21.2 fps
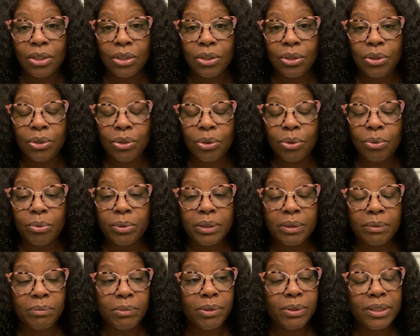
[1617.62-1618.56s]

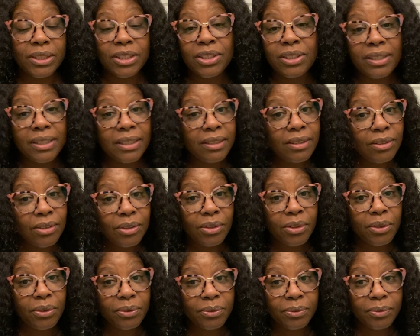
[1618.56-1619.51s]
with the music.
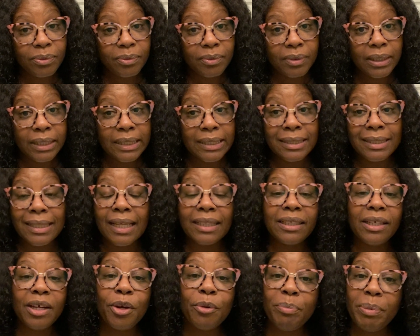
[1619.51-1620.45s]
It's not
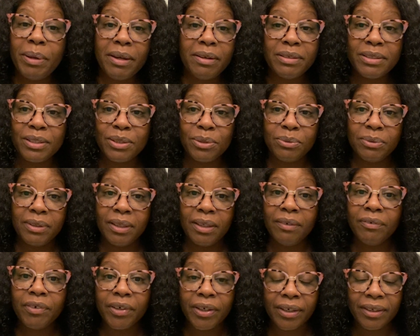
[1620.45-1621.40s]
that her parents don't
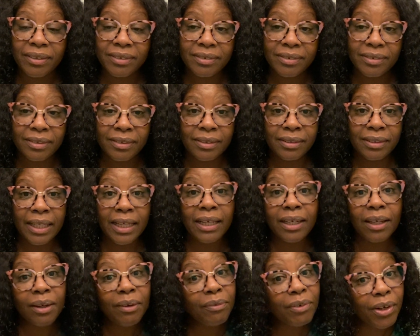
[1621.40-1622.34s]
love her. They
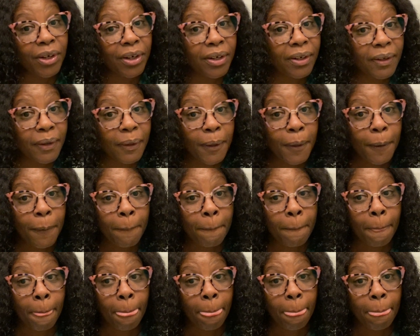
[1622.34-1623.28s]
love her.
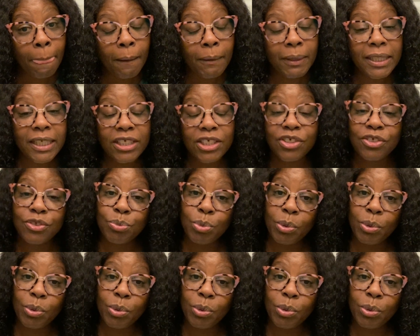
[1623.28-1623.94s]
But they just